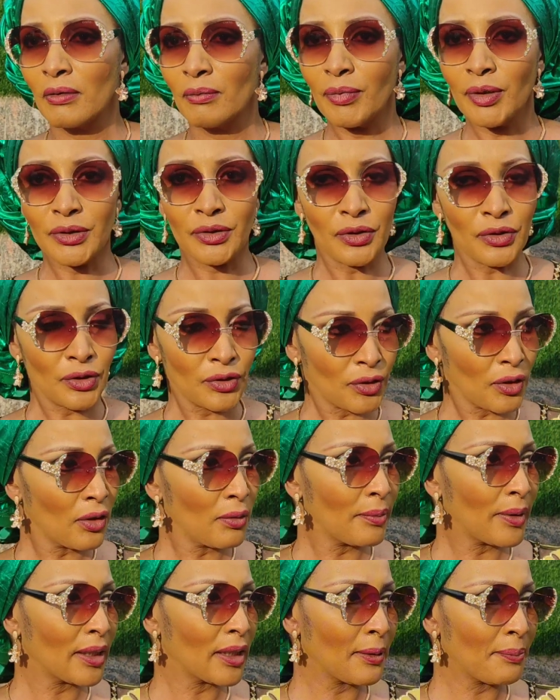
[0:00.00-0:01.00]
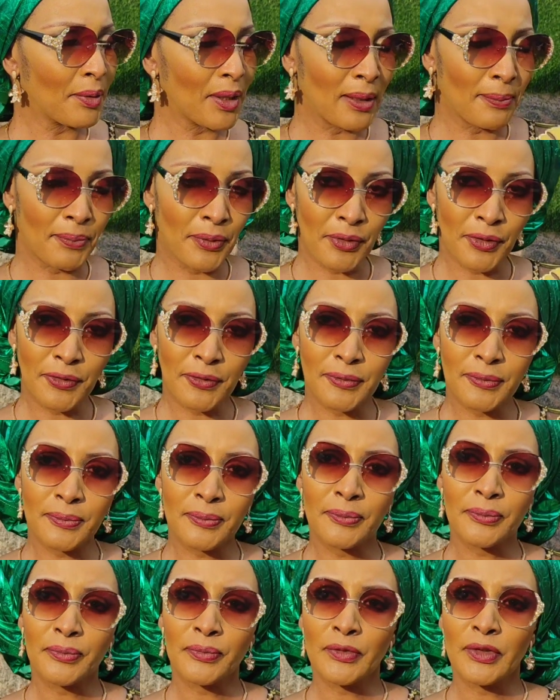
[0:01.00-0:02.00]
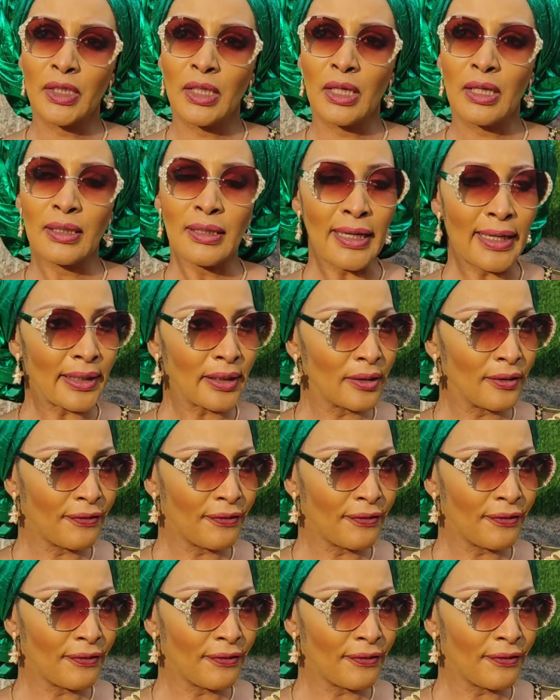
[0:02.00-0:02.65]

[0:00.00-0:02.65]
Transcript: but to so many people like